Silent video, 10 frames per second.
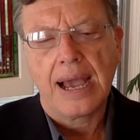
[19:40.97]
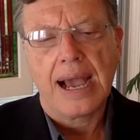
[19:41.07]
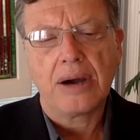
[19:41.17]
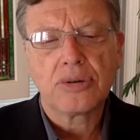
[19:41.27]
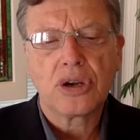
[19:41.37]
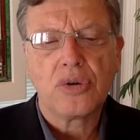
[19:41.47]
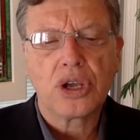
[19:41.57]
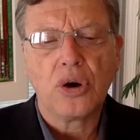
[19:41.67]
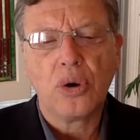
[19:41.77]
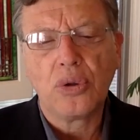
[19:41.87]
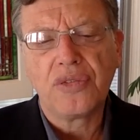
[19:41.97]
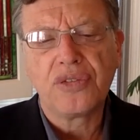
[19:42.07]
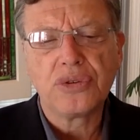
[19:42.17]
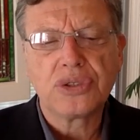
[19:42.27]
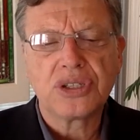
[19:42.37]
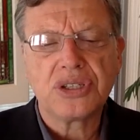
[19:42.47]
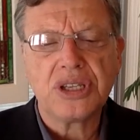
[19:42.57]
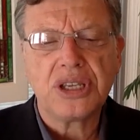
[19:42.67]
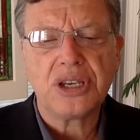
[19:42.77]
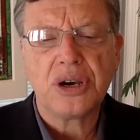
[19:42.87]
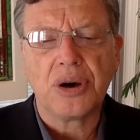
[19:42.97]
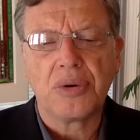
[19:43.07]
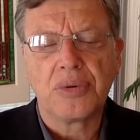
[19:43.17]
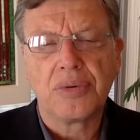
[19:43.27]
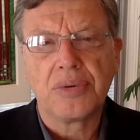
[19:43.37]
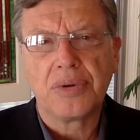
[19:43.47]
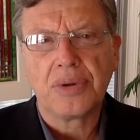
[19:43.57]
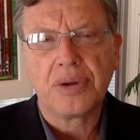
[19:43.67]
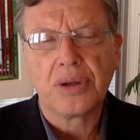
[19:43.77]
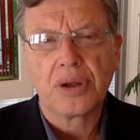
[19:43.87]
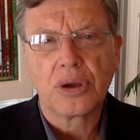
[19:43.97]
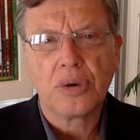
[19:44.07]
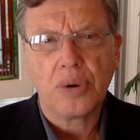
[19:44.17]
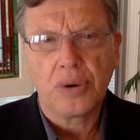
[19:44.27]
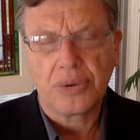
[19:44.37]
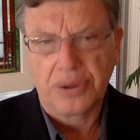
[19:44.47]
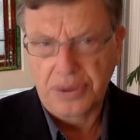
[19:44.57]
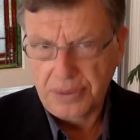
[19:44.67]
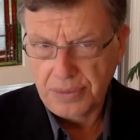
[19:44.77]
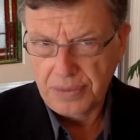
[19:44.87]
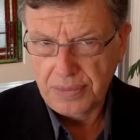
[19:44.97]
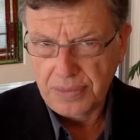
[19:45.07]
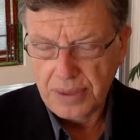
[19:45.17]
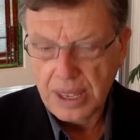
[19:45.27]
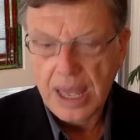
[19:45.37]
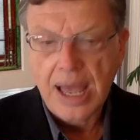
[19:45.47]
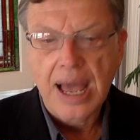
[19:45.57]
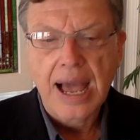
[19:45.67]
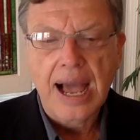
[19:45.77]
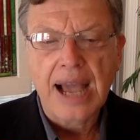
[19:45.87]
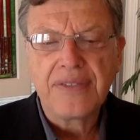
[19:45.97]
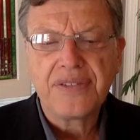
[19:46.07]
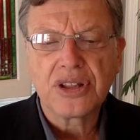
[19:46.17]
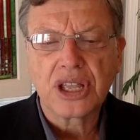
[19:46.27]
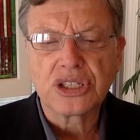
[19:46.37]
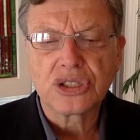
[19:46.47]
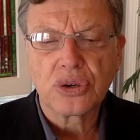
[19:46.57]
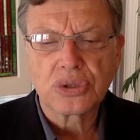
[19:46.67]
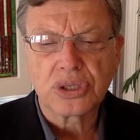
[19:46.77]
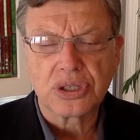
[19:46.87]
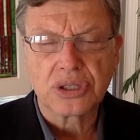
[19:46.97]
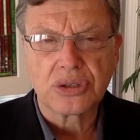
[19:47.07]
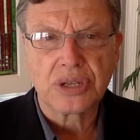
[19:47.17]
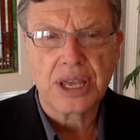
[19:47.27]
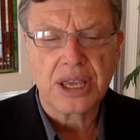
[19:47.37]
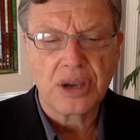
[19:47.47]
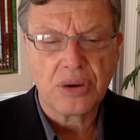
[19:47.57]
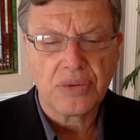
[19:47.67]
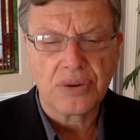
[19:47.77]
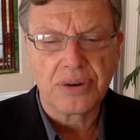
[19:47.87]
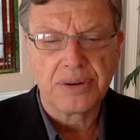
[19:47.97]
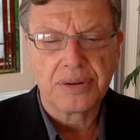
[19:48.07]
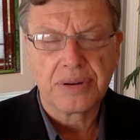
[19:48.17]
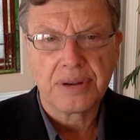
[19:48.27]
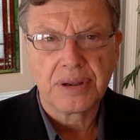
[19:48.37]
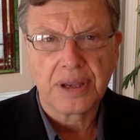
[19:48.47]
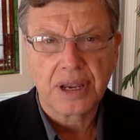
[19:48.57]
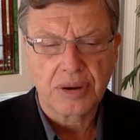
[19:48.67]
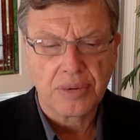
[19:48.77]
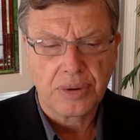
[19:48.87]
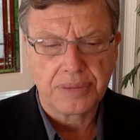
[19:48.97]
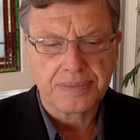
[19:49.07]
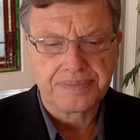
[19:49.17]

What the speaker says: Outgoing Whole Foods CEO, quote, "I feel like socialists are taking over," end quote.